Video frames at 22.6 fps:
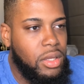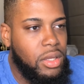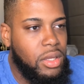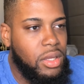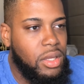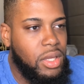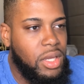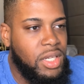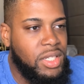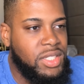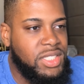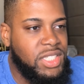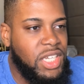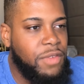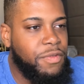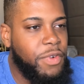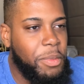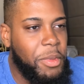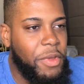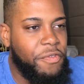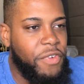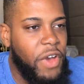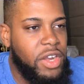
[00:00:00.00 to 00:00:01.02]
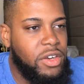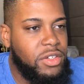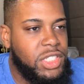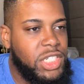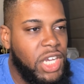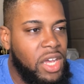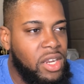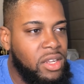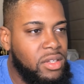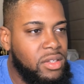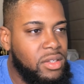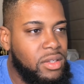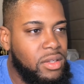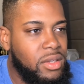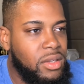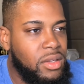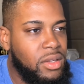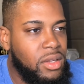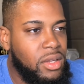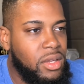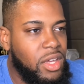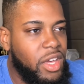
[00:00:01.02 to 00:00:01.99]
A seat from the fighter jet?
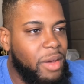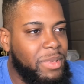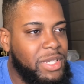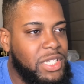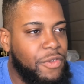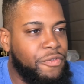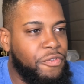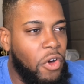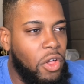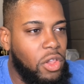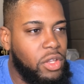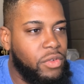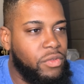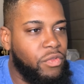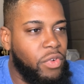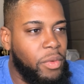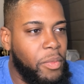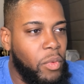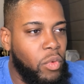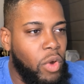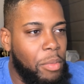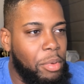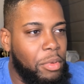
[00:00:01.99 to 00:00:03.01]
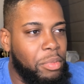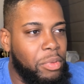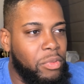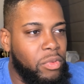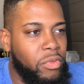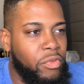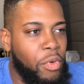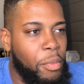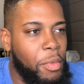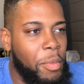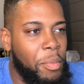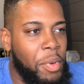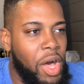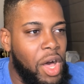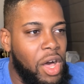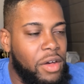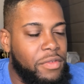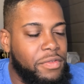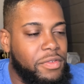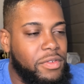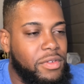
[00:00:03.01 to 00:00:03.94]
It must have fallen from the rubble from above.